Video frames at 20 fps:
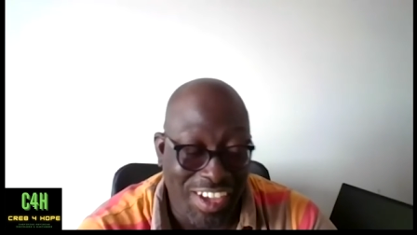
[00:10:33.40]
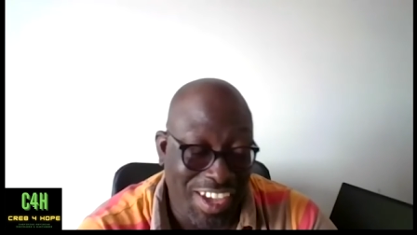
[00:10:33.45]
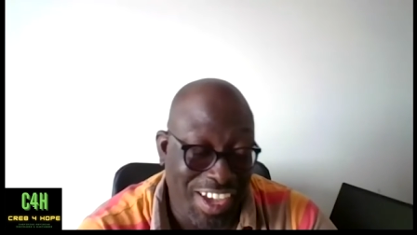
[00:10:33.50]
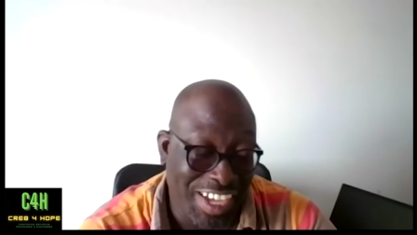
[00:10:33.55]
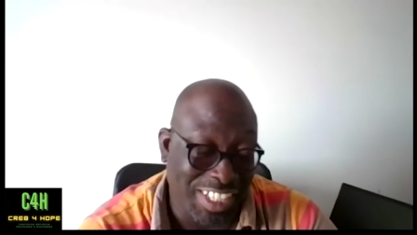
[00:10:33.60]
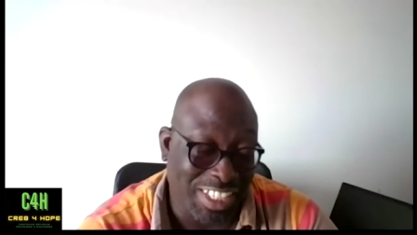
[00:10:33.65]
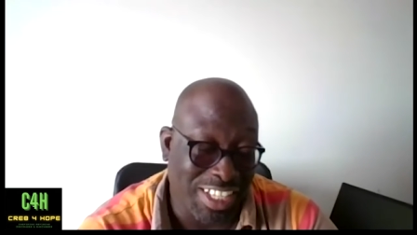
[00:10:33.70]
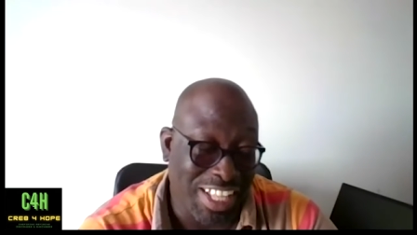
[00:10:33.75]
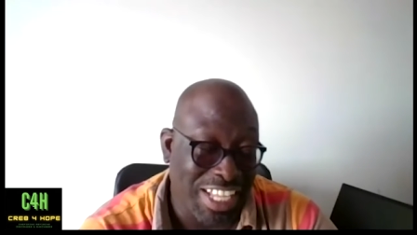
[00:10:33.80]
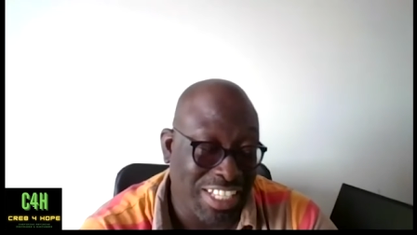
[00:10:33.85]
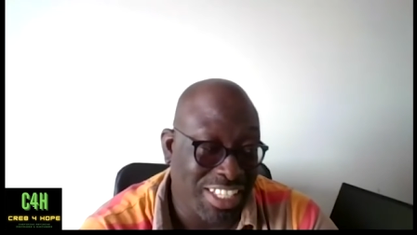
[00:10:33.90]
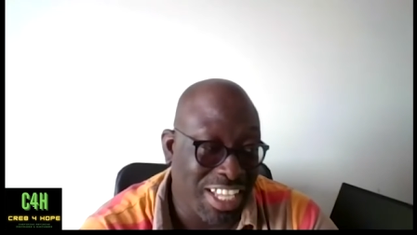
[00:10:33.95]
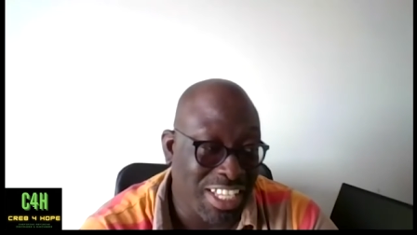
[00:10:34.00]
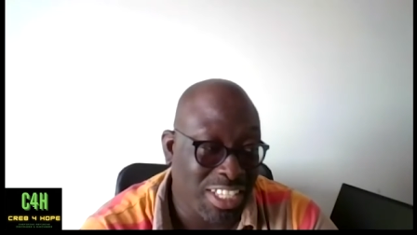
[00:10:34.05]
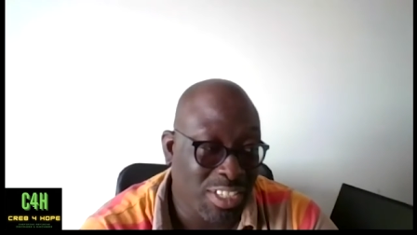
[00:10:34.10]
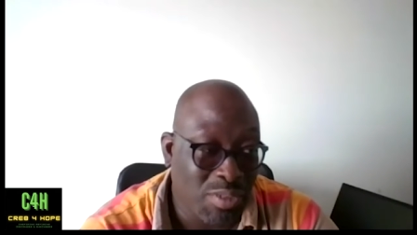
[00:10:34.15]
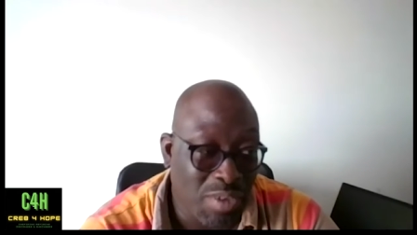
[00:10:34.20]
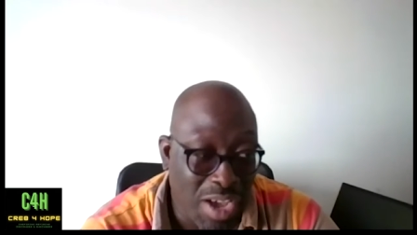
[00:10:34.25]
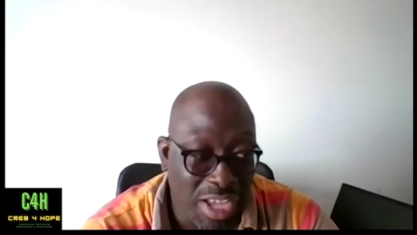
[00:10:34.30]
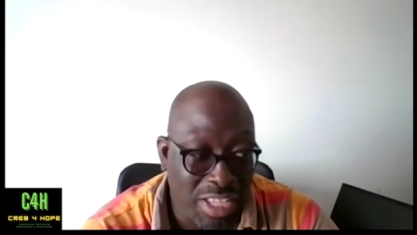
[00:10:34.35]
All right, so that's
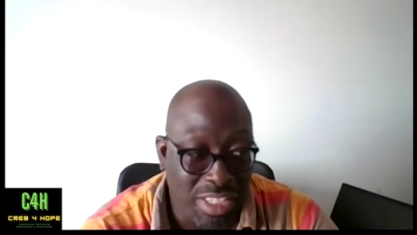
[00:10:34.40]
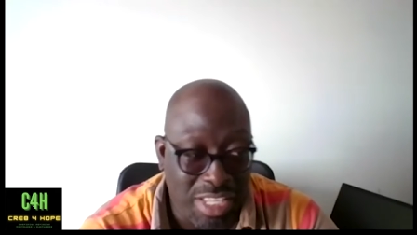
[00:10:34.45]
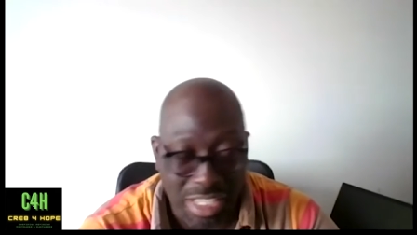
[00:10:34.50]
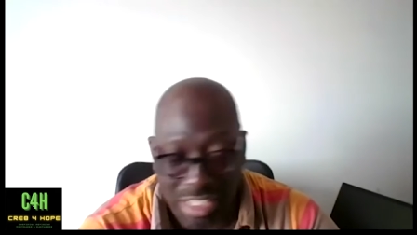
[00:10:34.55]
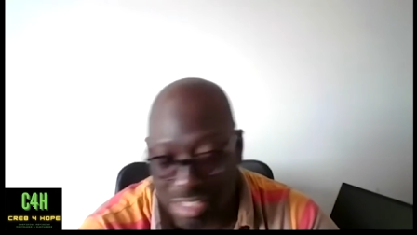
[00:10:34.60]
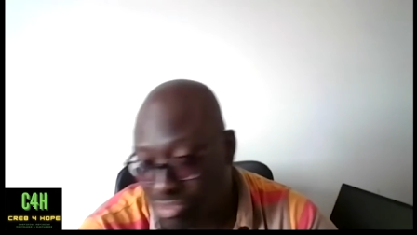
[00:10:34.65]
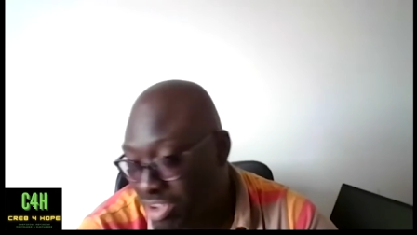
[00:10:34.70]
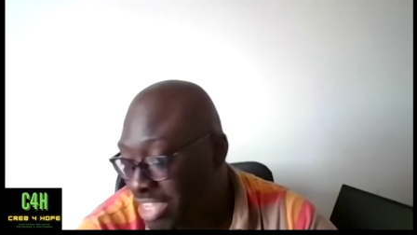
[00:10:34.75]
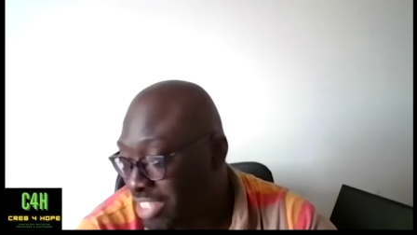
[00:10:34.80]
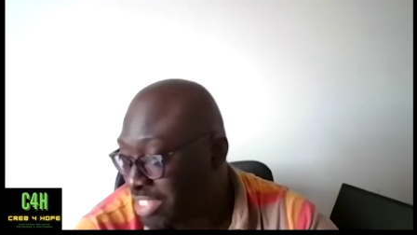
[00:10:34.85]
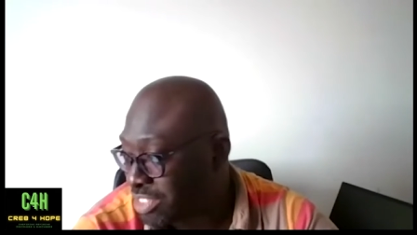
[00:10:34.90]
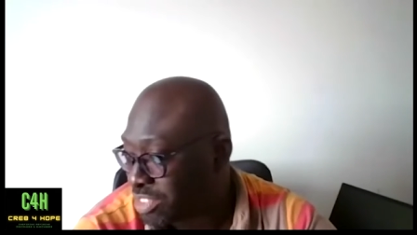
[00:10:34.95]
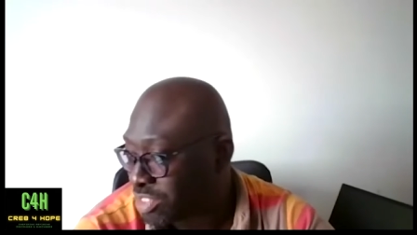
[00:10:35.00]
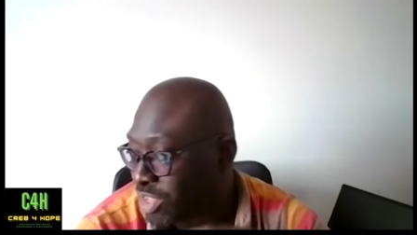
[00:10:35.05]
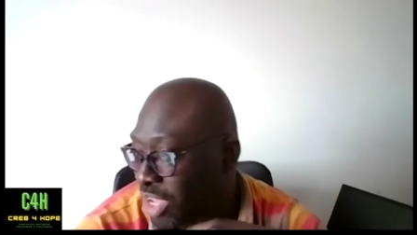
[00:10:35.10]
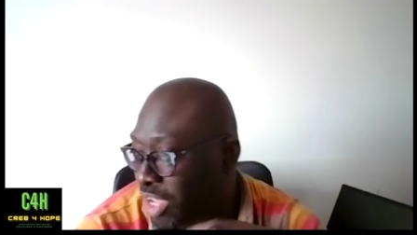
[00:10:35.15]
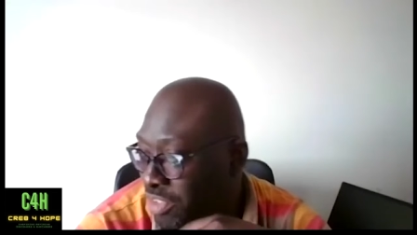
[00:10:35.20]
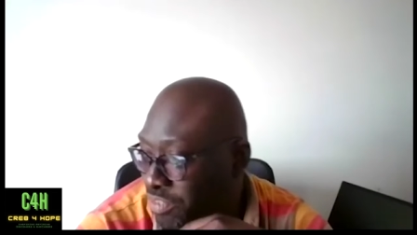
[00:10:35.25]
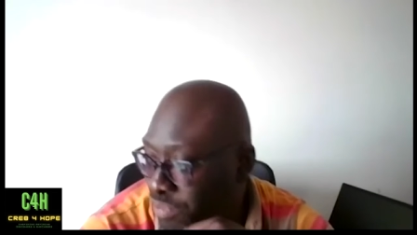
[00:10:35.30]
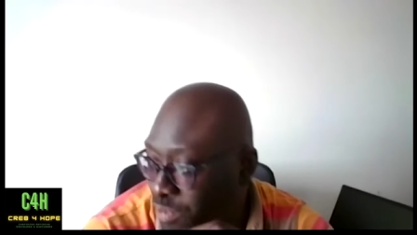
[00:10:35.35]
that's quite that's quite
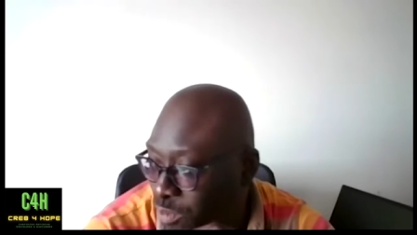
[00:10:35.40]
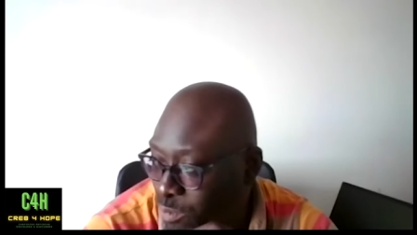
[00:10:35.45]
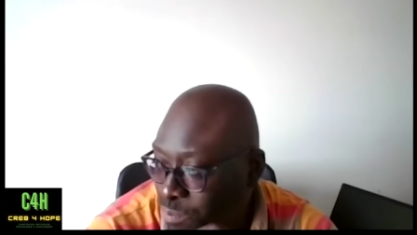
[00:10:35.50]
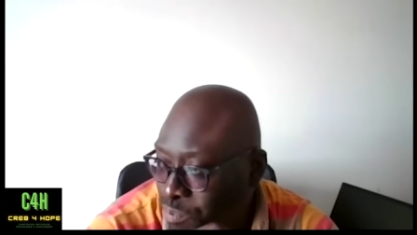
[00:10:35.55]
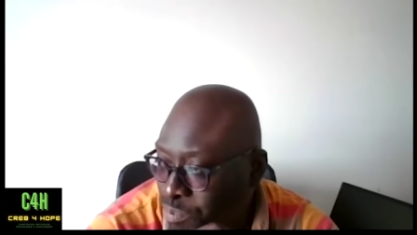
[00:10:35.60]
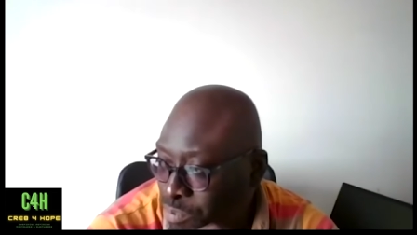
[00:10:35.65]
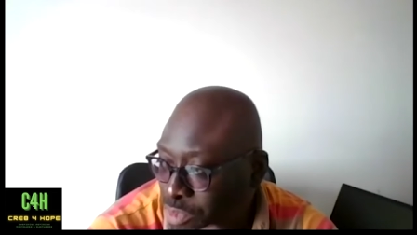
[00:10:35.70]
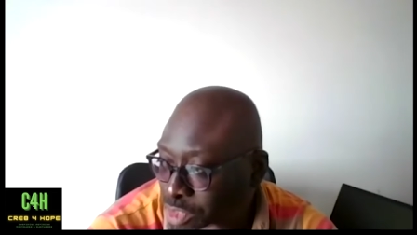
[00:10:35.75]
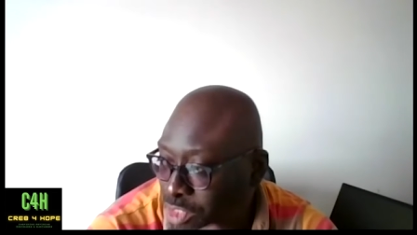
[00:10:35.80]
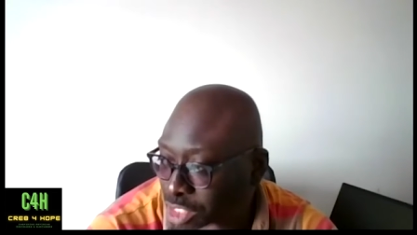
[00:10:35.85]
insightful.